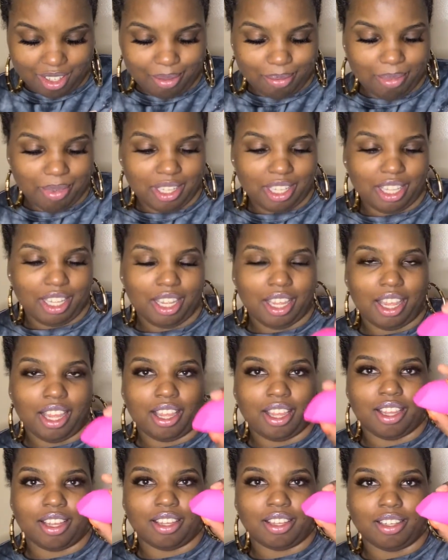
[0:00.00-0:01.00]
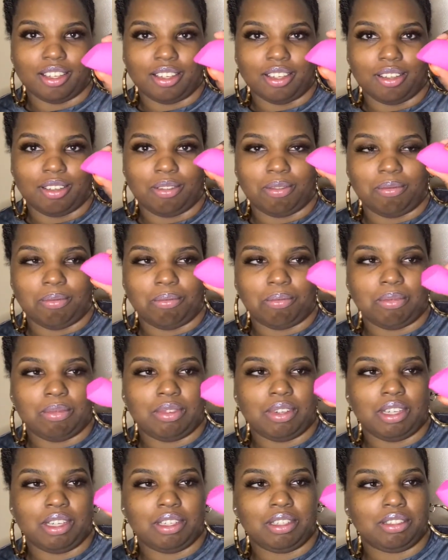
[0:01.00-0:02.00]
But yeah,
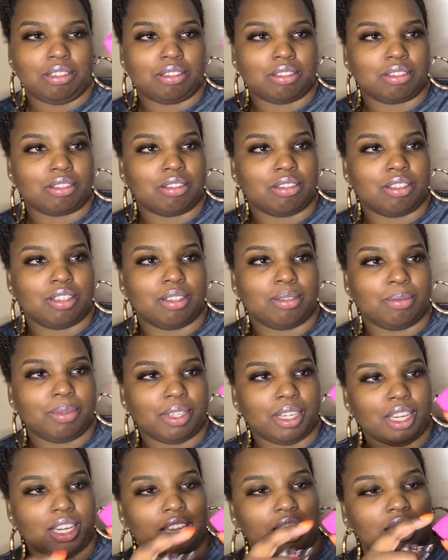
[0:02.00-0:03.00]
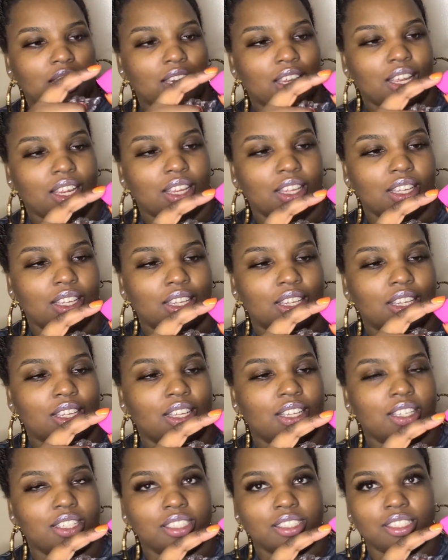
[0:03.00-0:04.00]
I'm scrubbing like that.
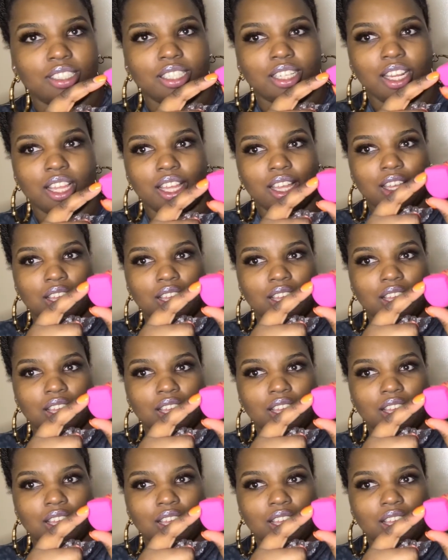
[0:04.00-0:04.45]
See that?